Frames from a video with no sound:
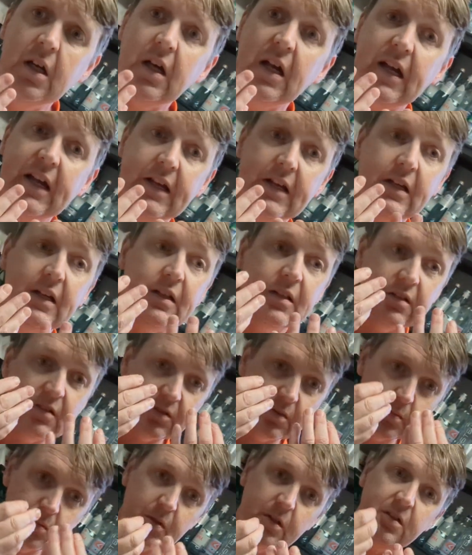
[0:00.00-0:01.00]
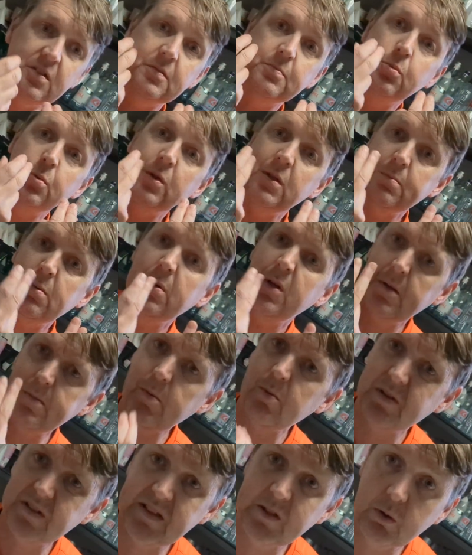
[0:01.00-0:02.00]
and it's more, a little bit
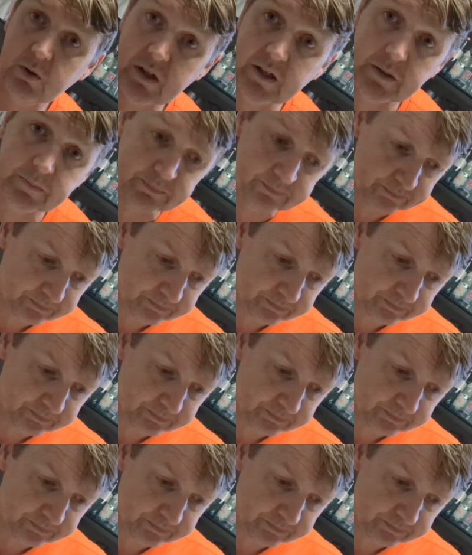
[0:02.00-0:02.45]
more silky.